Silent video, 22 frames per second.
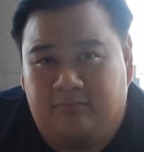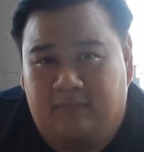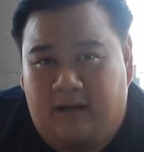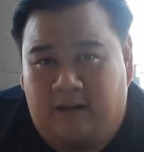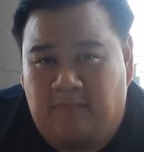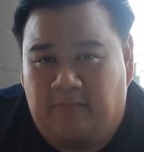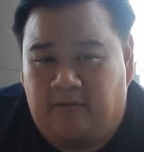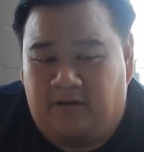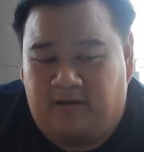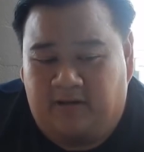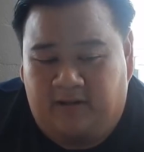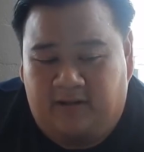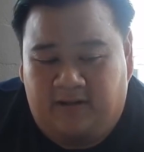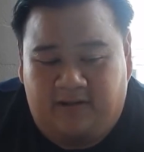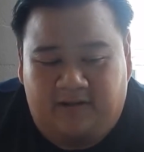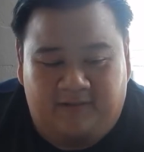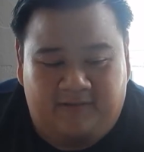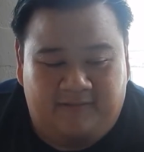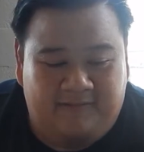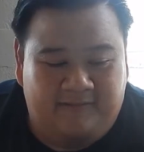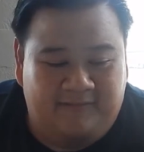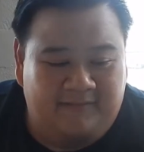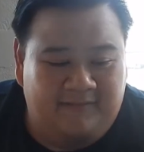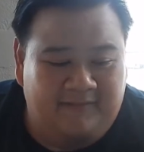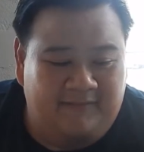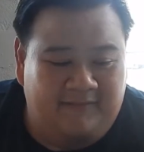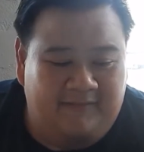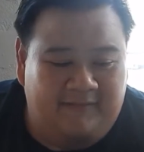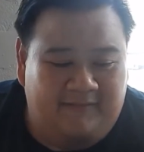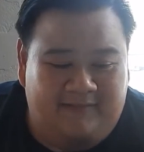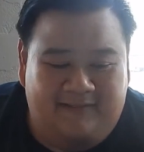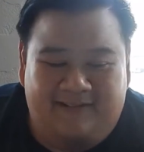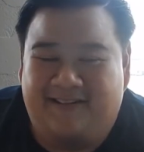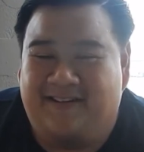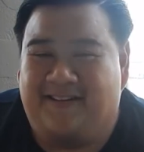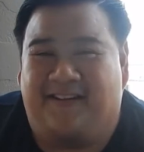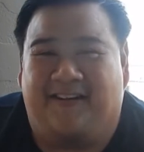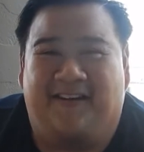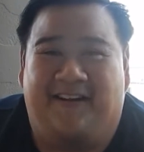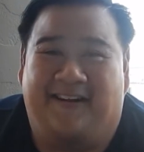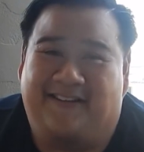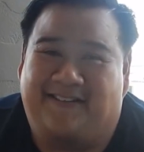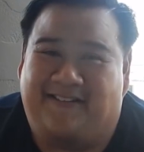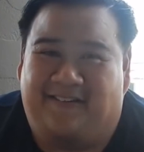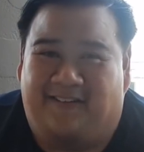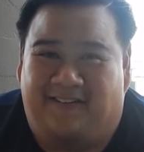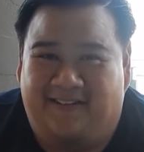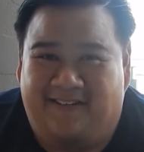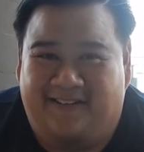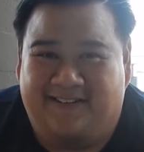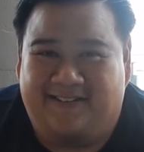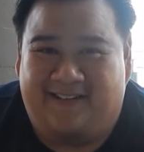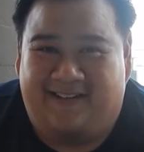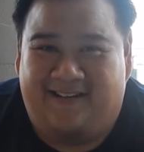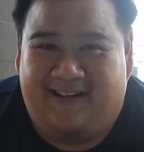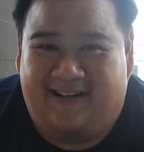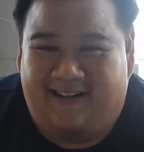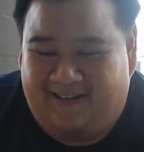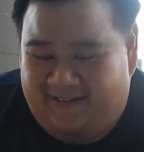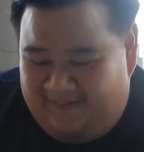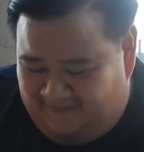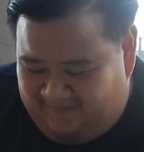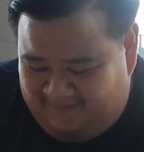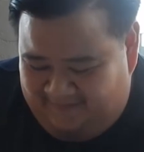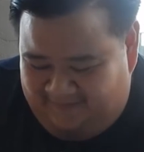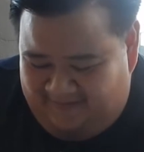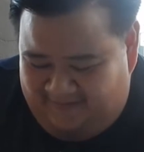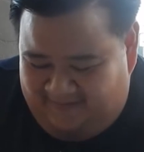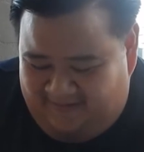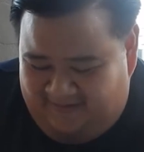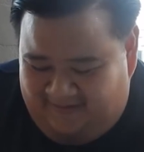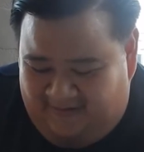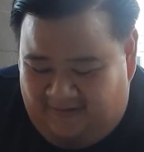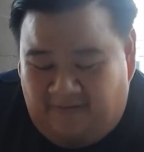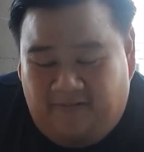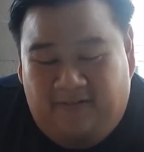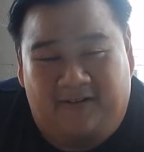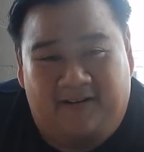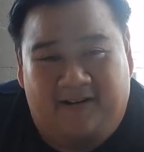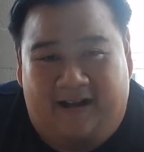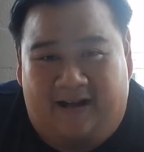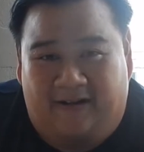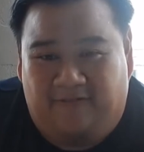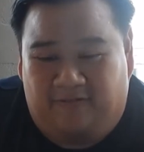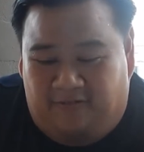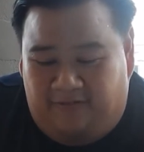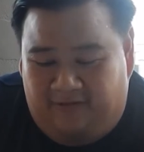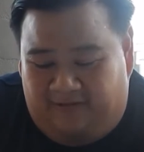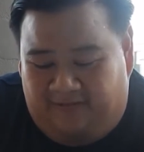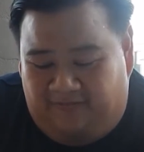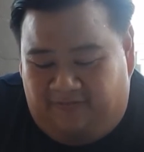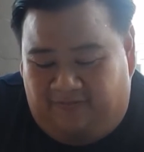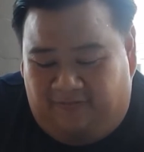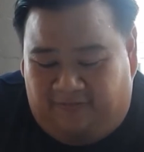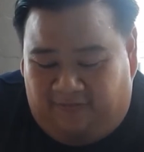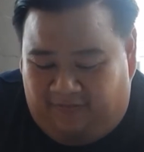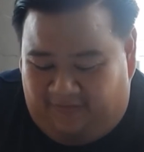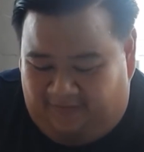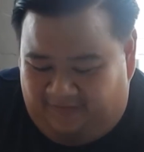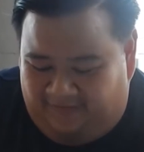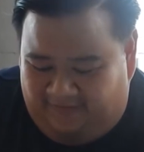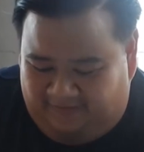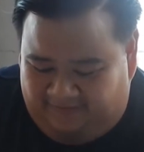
I'm on a, you can't call this a diet. I'm gonna have only 4.